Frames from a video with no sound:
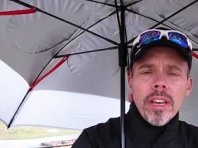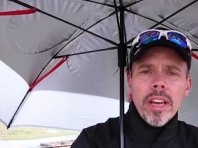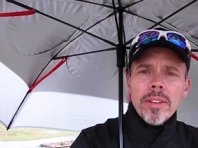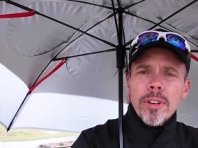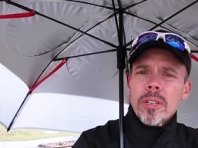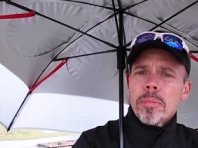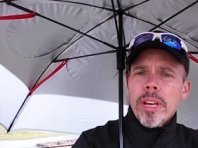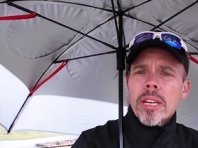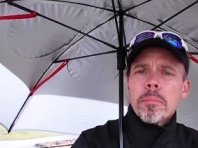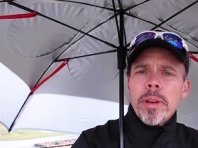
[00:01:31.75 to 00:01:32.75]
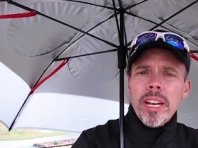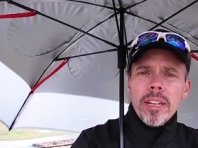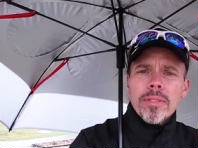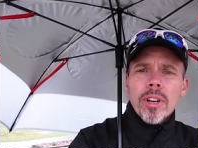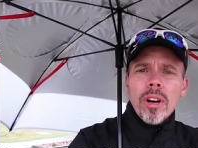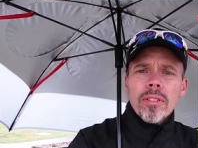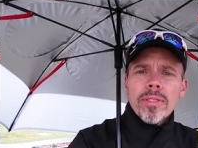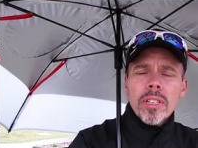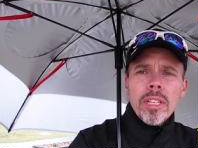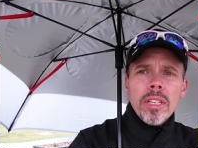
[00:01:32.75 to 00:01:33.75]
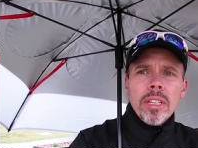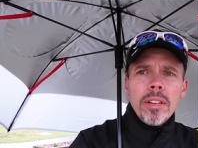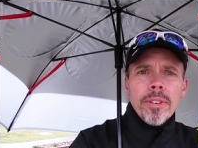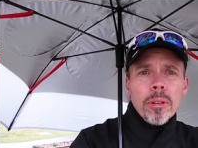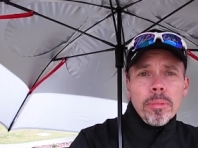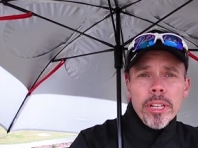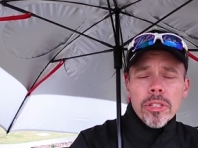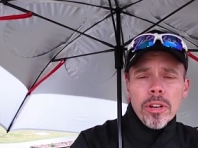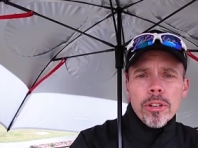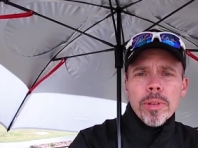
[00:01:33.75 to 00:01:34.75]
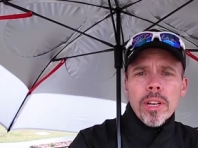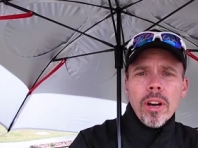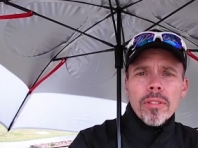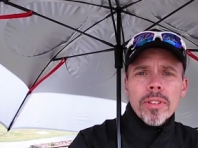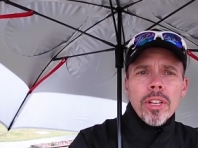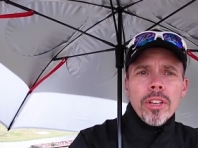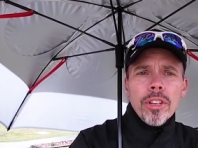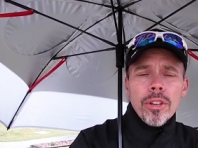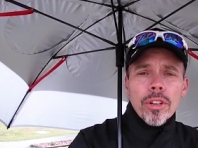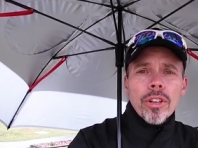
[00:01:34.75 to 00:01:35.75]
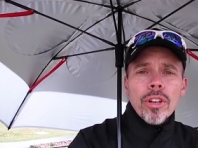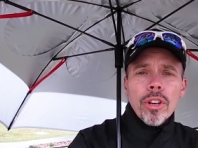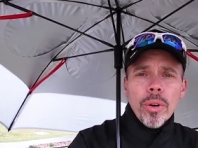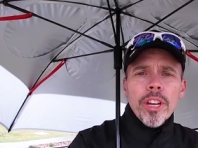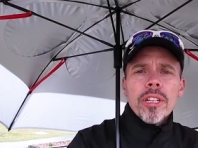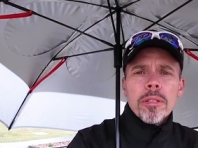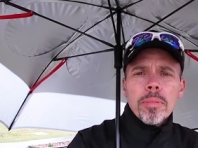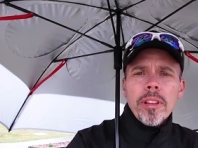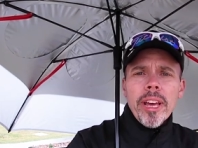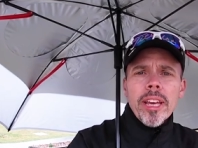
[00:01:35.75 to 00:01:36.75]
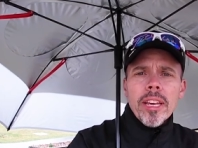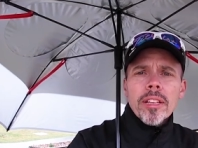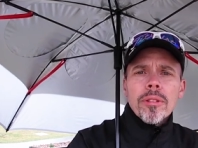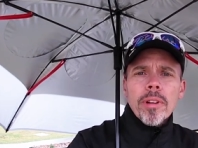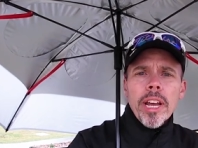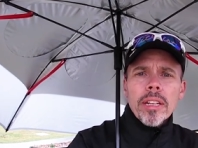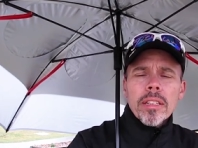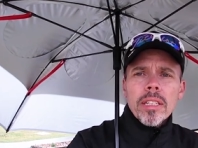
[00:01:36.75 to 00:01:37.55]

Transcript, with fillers: And if you're going to play competitive golf, if you're going to play tournament golf, you're going to play in the rain.